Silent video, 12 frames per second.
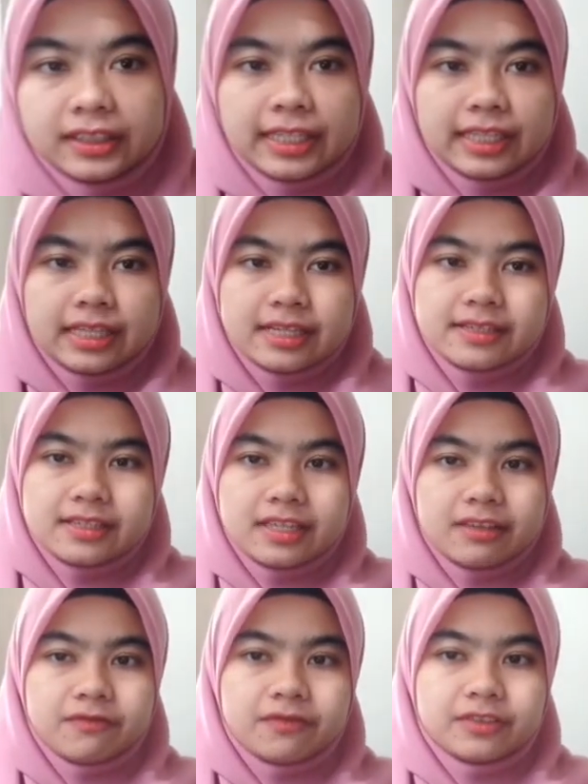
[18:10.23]

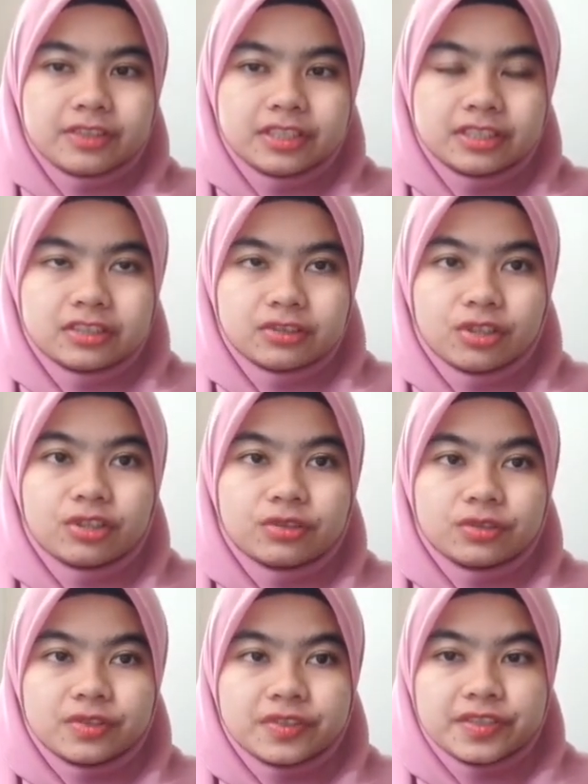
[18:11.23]
Lastly, for the
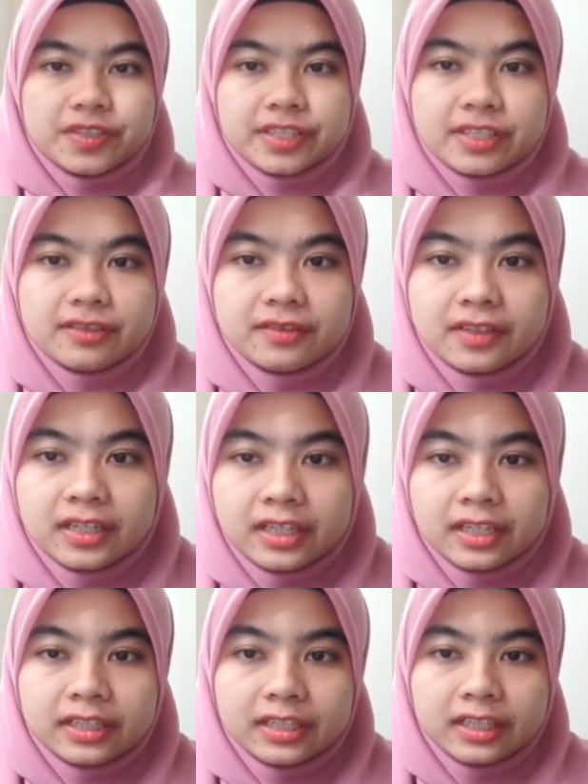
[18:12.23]
conclusion,
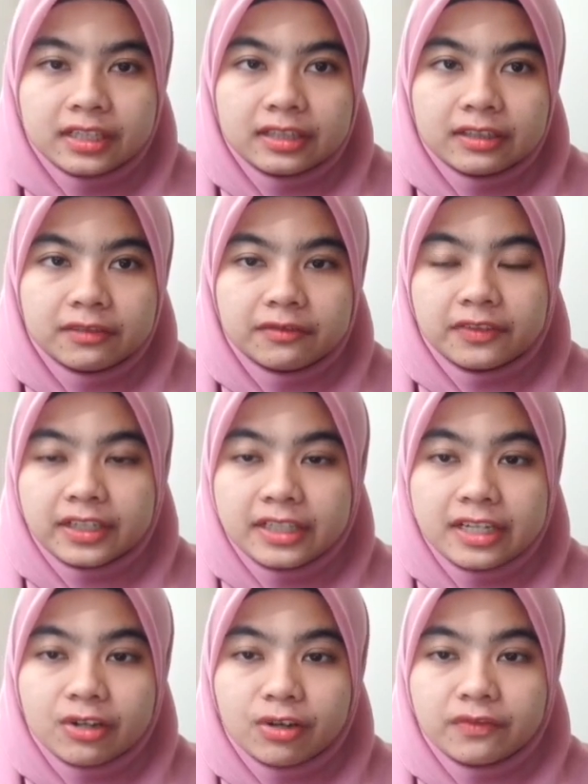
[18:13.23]
the
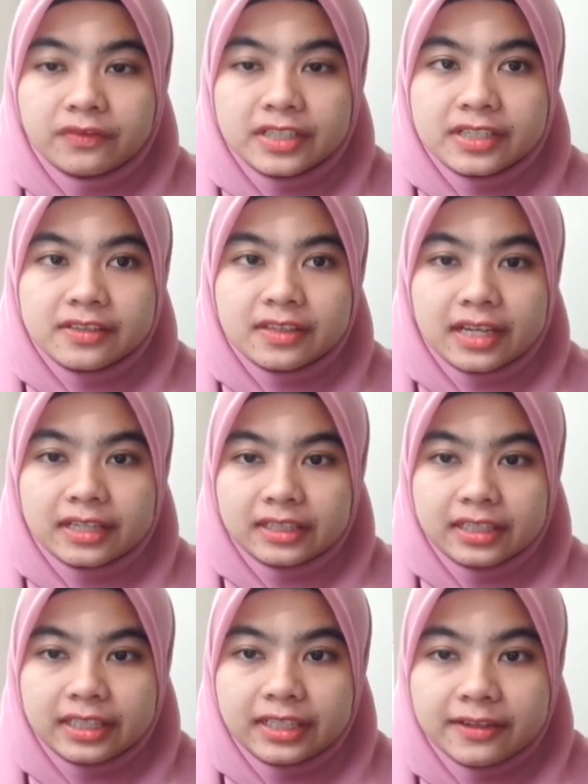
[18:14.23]
finding of this
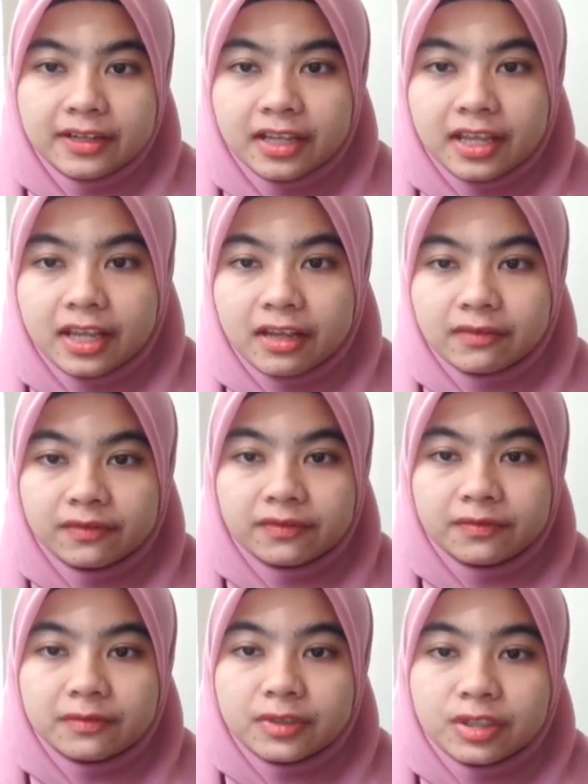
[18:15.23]
study have
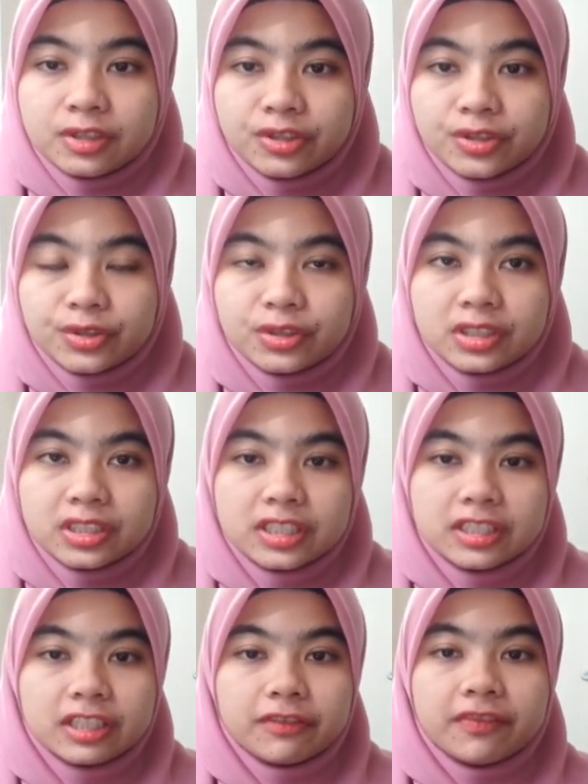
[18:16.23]
shown the
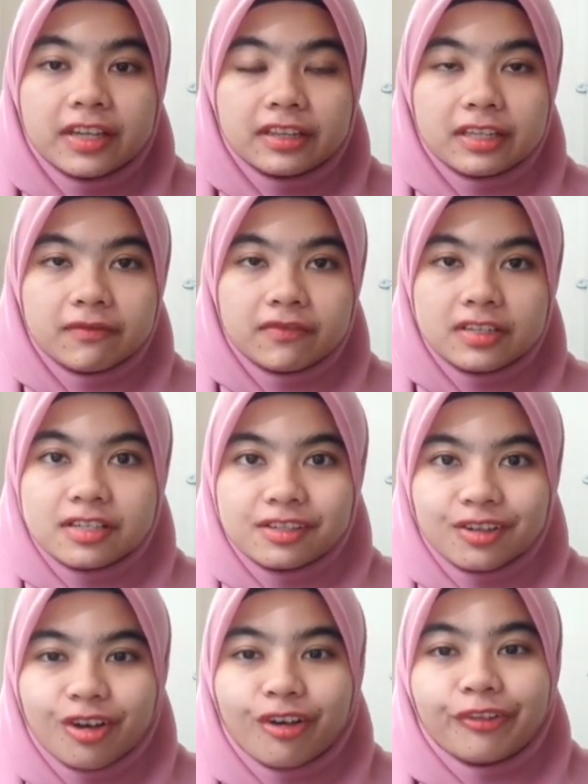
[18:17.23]
effectiveness
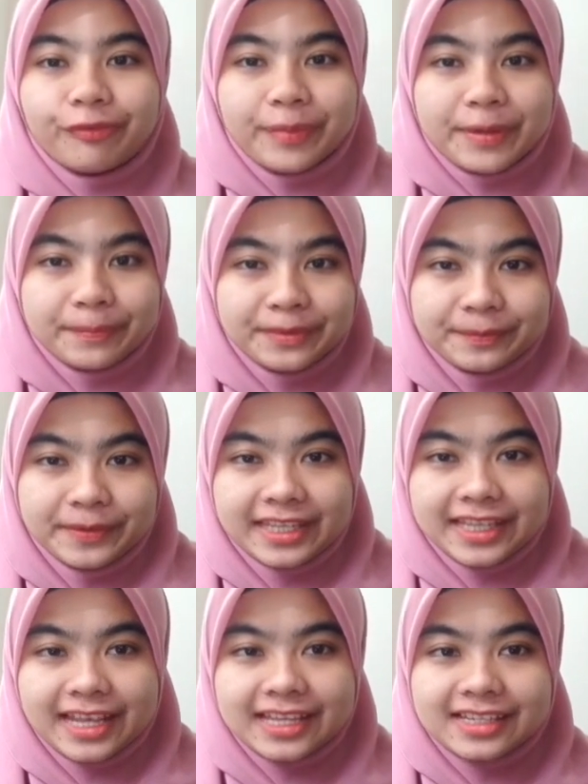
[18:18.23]
of peppermint
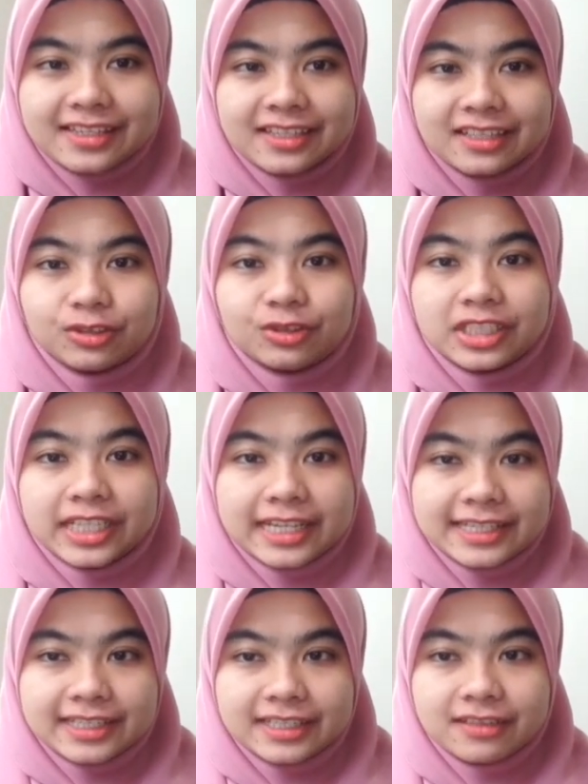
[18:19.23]
as the cooling
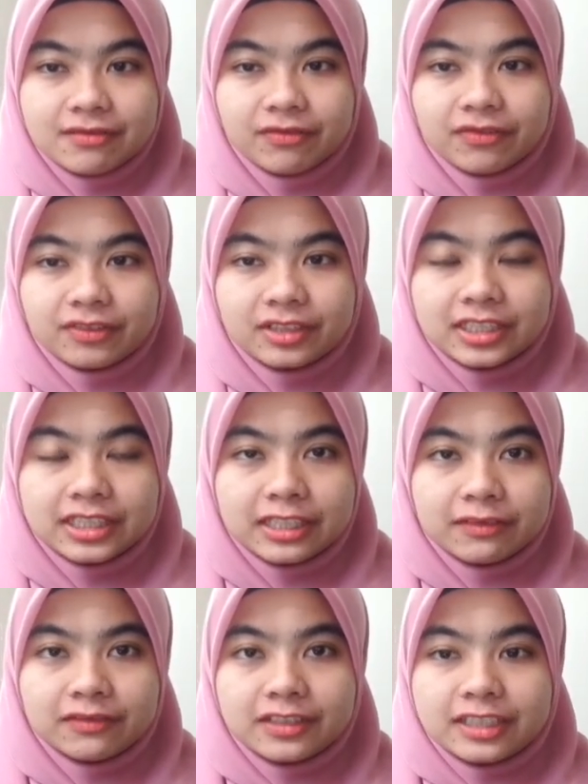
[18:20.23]
agent for the
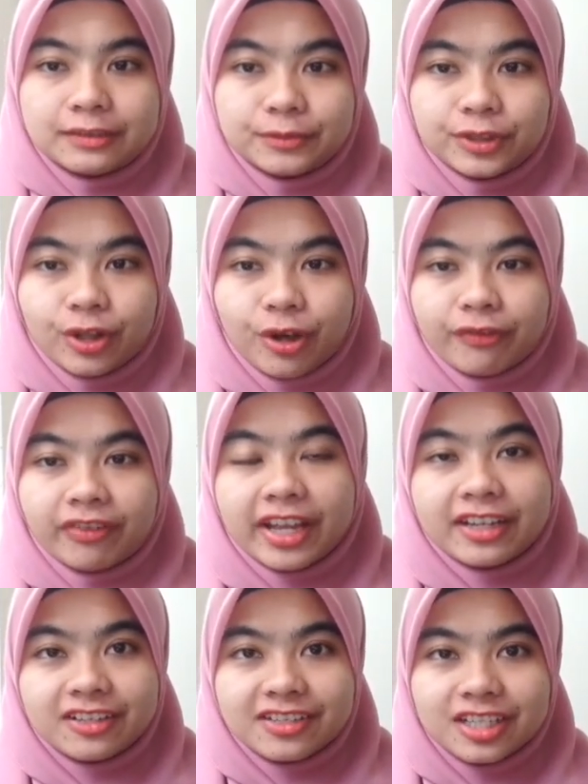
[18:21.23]
development of
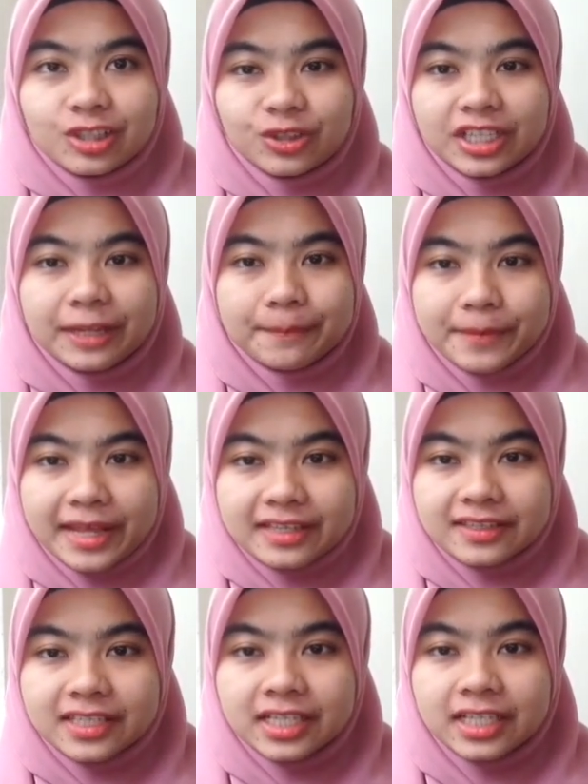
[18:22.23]
hydrogen cooling patch.